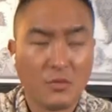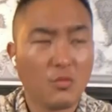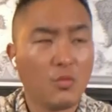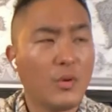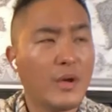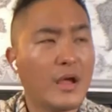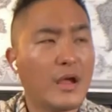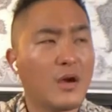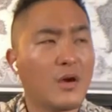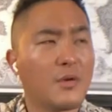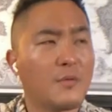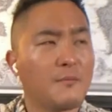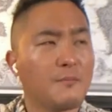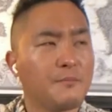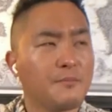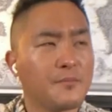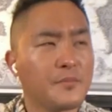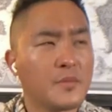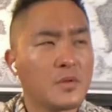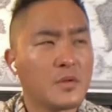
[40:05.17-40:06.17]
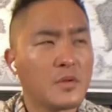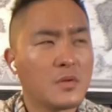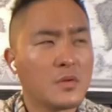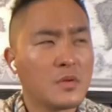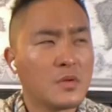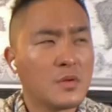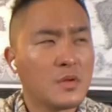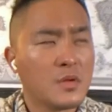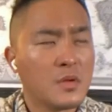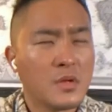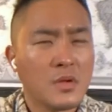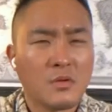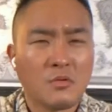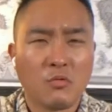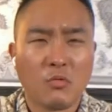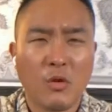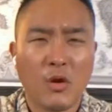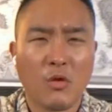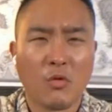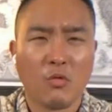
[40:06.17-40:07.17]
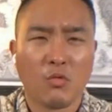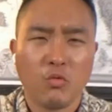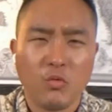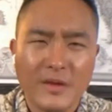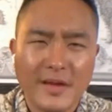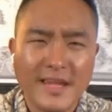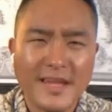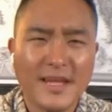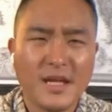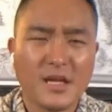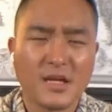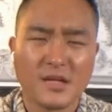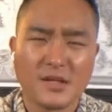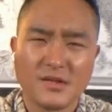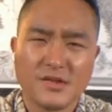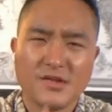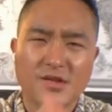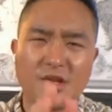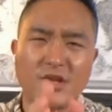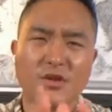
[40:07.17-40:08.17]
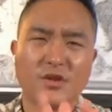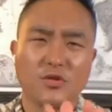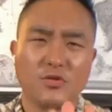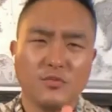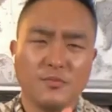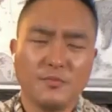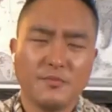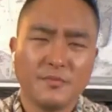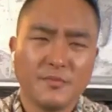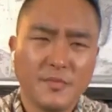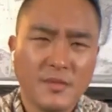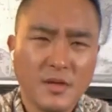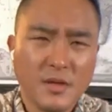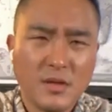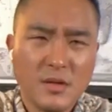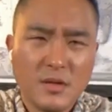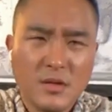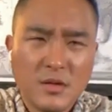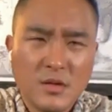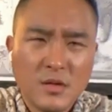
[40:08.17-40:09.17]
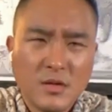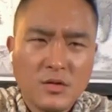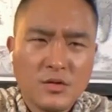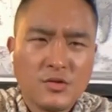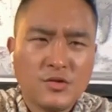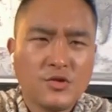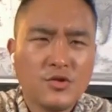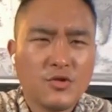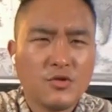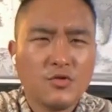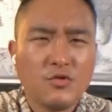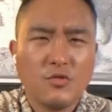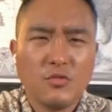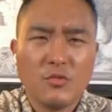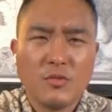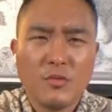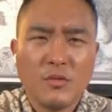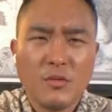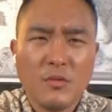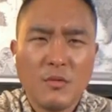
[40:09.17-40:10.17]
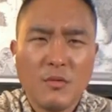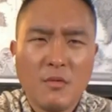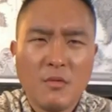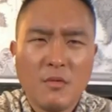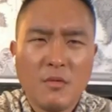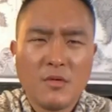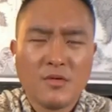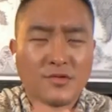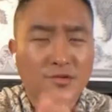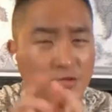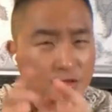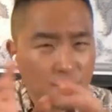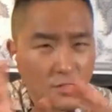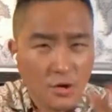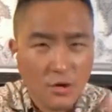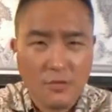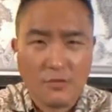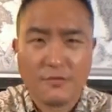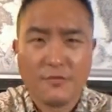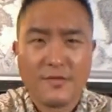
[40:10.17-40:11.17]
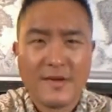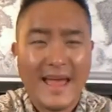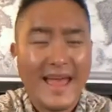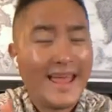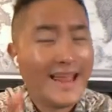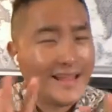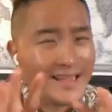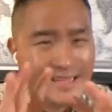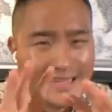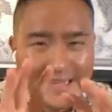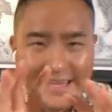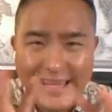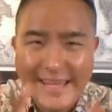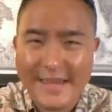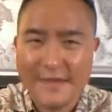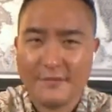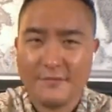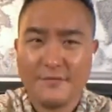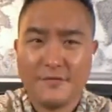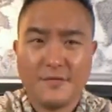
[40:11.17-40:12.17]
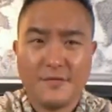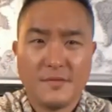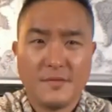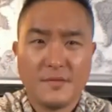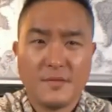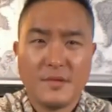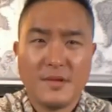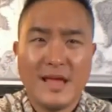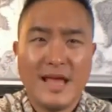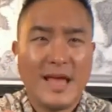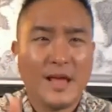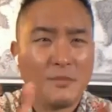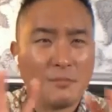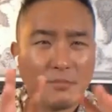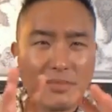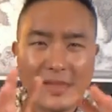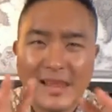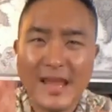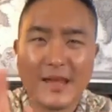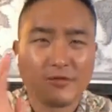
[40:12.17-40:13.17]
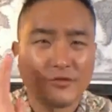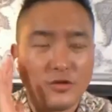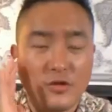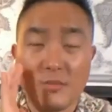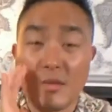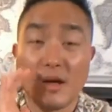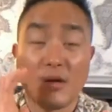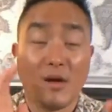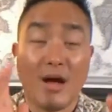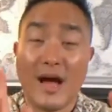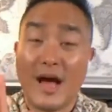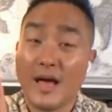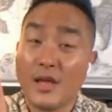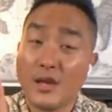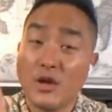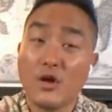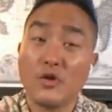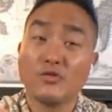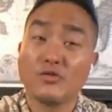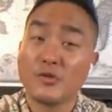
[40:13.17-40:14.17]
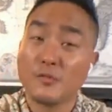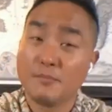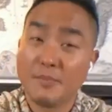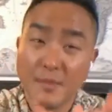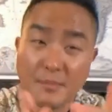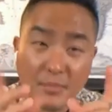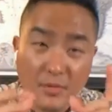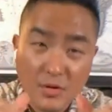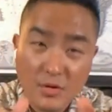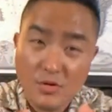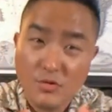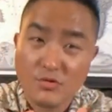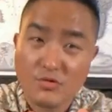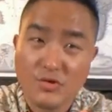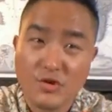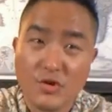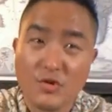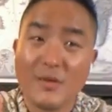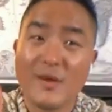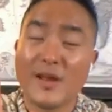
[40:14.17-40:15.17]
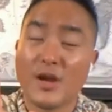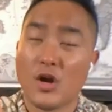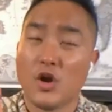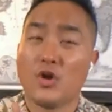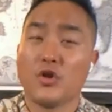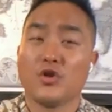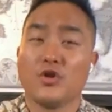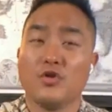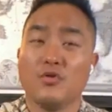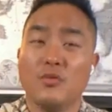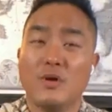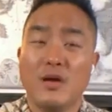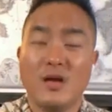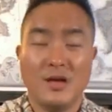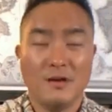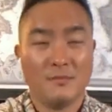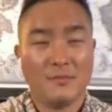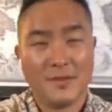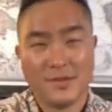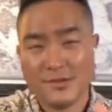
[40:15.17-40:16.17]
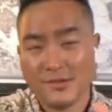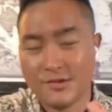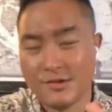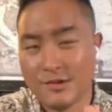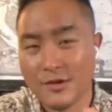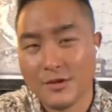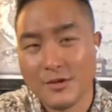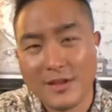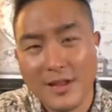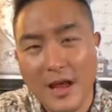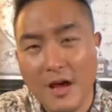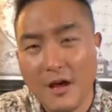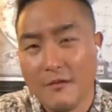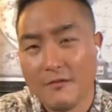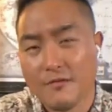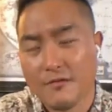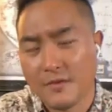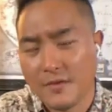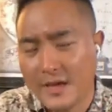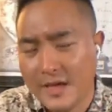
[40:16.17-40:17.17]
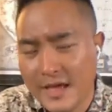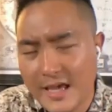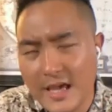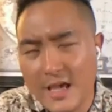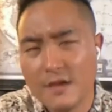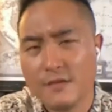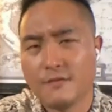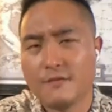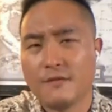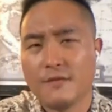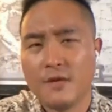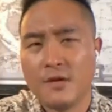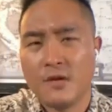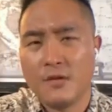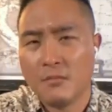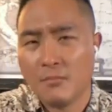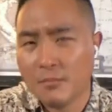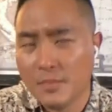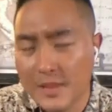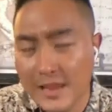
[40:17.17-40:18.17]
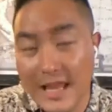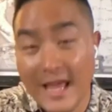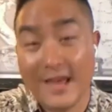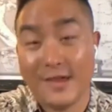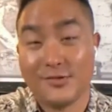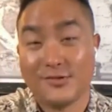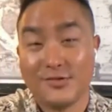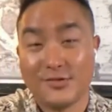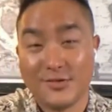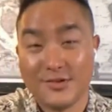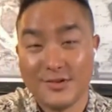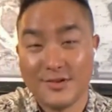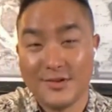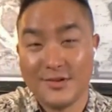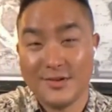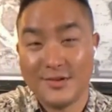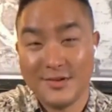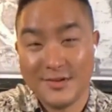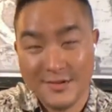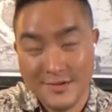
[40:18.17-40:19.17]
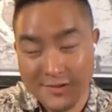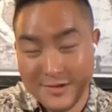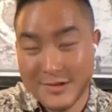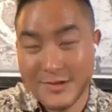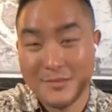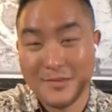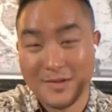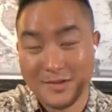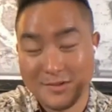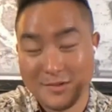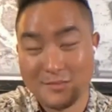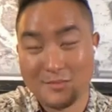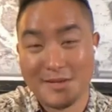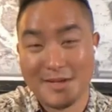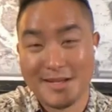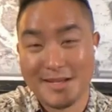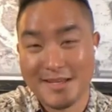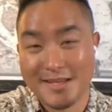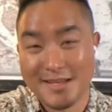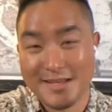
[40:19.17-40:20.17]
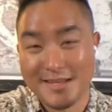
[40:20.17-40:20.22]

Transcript: Where, where we continue to serve and give and bless no matter. I know some people used you and hurt you. but still love. Give. Bless. Come on, somebody.